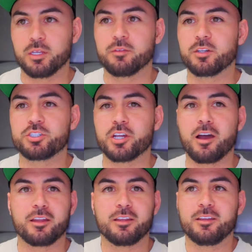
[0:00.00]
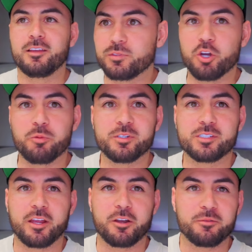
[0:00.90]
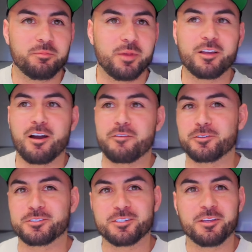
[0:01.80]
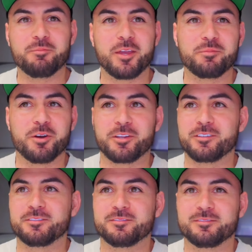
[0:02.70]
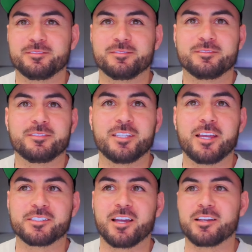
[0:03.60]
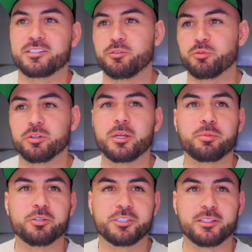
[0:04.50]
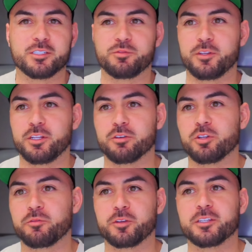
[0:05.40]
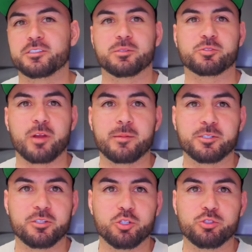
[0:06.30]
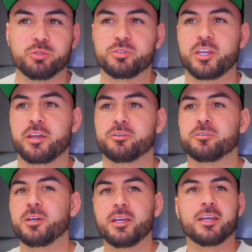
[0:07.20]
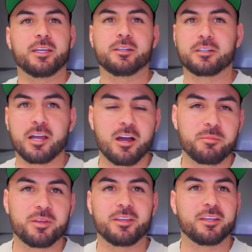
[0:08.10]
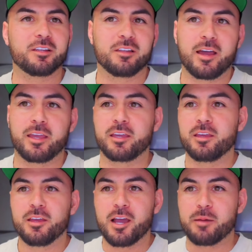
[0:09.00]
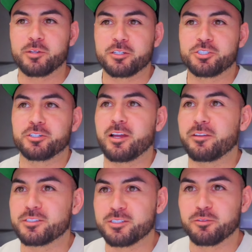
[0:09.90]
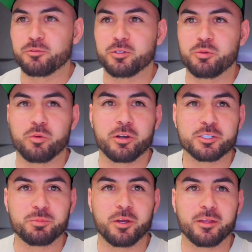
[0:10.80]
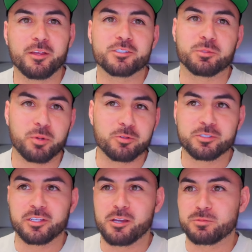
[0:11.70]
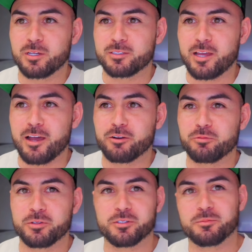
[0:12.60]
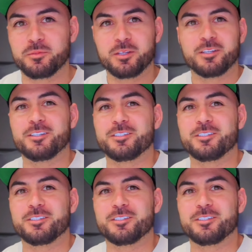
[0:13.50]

Give it a shot. Don't be scared. Make offers. Make money. Thanks, guys. If you really appreciate this video, don't forget to subscribe to the YouTube channel. Hit a comment, hit a like. I'm not sure how this stuff really works, but supposedly it helps out the algorithm.